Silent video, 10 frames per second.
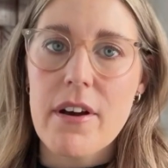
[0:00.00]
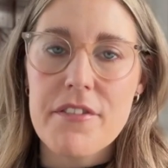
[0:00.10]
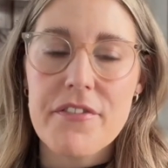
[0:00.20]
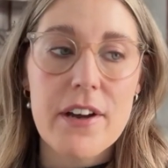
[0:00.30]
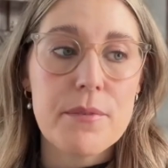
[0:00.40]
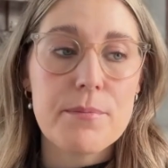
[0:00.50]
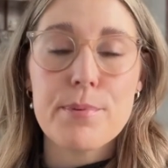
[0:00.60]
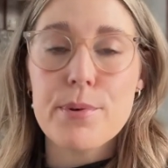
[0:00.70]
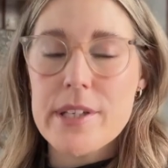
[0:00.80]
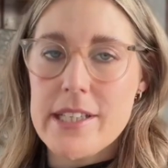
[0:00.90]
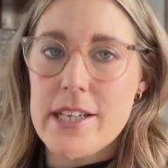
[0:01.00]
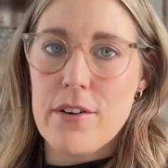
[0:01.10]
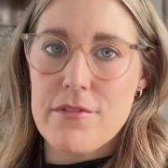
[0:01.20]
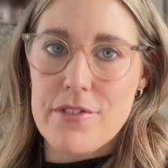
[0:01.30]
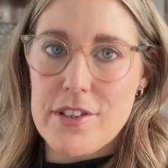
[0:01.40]
I felt pretty
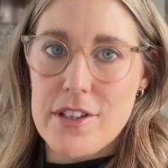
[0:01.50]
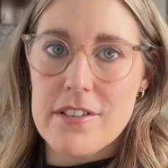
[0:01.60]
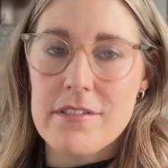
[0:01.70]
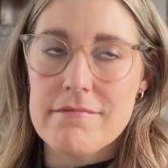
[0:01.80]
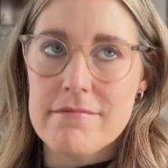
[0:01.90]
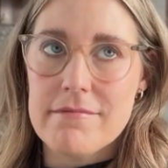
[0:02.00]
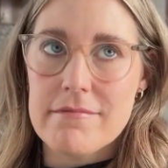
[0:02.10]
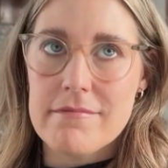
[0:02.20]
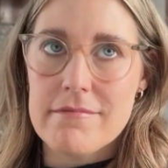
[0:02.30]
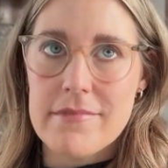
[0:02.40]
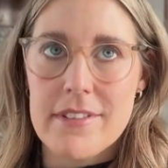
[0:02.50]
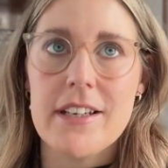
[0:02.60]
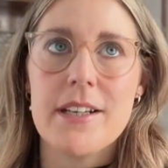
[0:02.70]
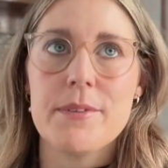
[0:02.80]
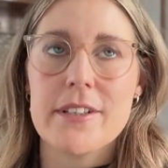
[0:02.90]
confident
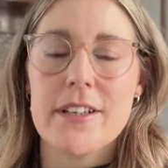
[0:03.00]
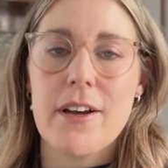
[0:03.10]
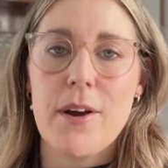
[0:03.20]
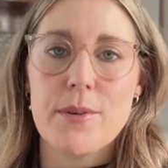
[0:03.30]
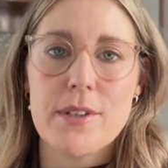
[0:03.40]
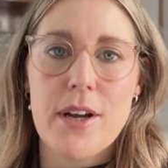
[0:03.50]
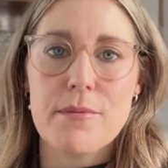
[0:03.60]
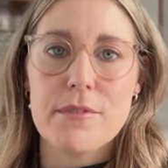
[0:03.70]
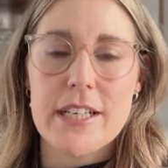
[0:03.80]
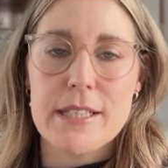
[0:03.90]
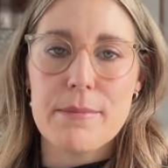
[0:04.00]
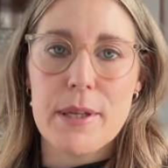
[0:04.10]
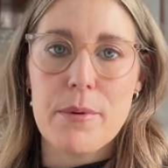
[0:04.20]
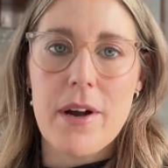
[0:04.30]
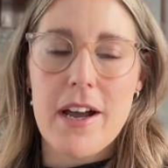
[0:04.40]
that it was going to hold up
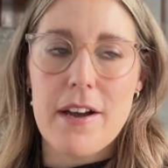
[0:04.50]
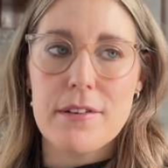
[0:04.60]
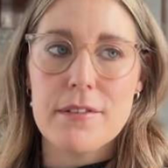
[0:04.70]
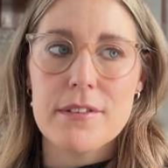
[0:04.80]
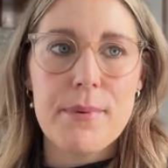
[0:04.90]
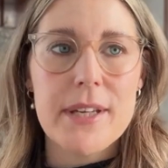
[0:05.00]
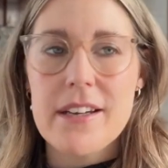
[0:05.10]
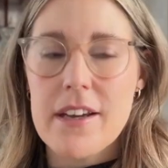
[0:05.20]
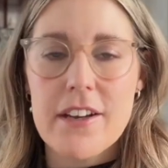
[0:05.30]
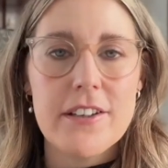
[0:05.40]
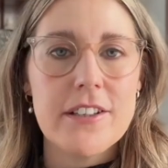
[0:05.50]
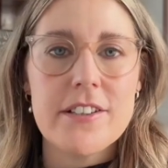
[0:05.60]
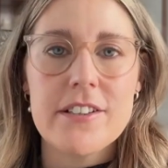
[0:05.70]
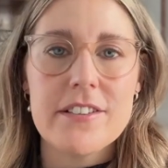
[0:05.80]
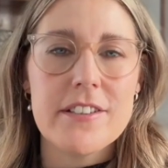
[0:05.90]
reasonably well, but you know, you
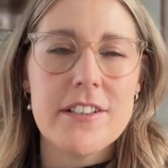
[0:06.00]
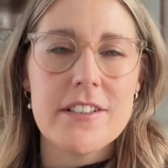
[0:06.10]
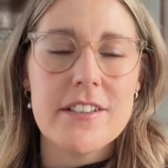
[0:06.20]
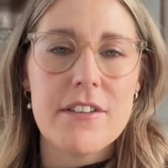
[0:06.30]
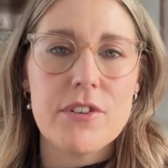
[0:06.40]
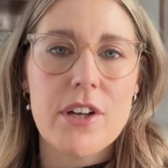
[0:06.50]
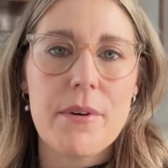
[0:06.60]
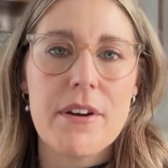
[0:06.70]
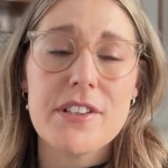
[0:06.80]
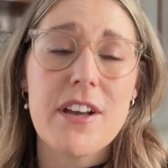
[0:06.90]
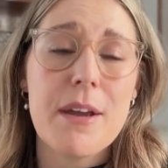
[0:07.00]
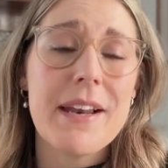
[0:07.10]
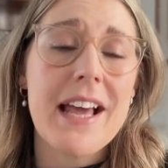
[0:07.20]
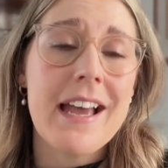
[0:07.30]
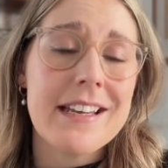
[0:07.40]
just never know over time.
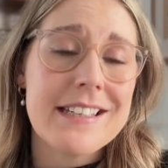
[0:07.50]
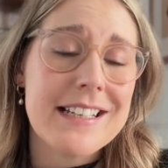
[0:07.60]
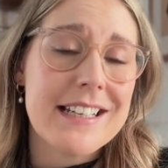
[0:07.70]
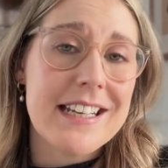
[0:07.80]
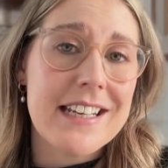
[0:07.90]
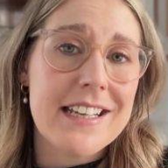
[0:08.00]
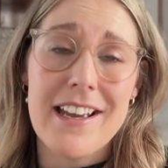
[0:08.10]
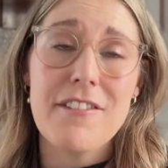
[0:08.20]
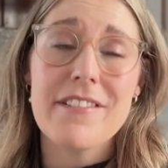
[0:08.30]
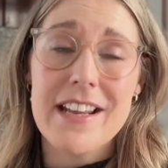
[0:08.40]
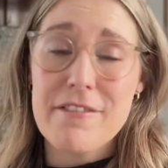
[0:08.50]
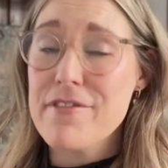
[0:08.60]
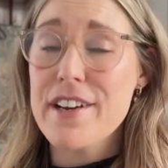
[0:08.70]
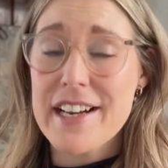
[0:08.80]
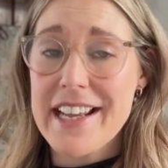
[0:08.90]
And actually
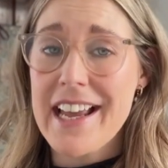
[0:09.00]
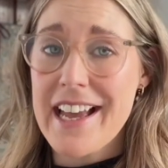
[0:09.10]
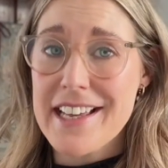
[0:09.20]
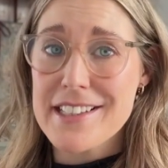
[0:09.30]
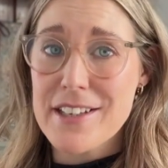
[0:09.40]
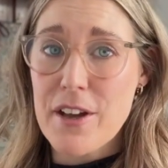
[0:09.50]
it really has.